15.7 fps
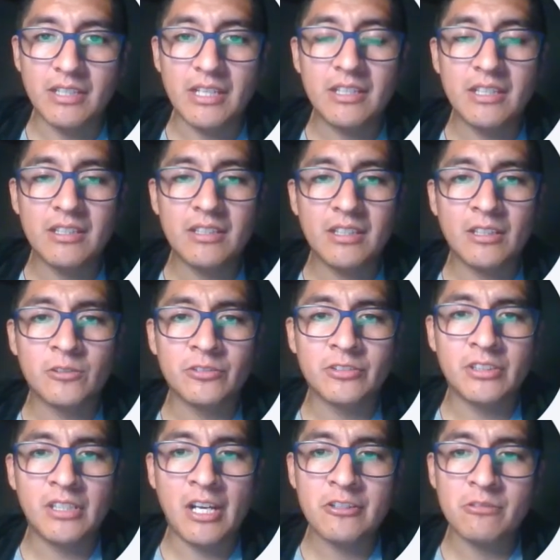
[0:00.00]
taking in
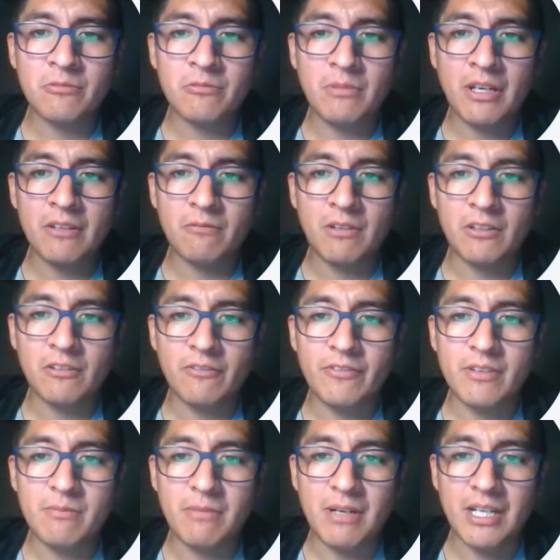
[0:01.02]
consideration one
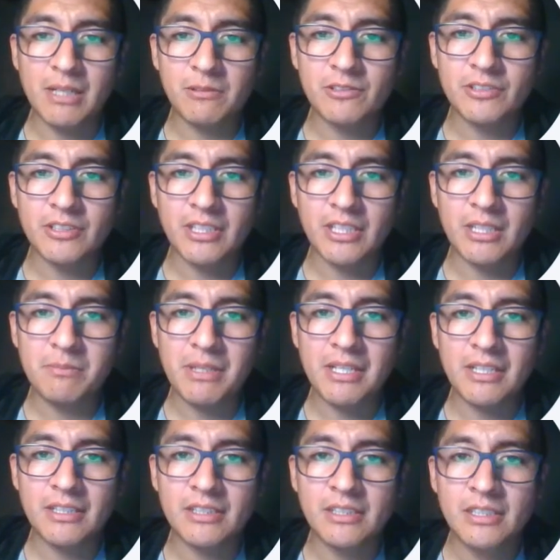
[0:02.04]
of the variables that I
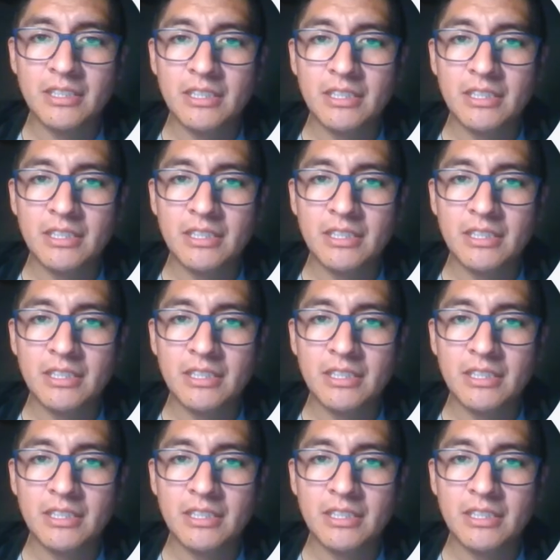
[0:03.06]
make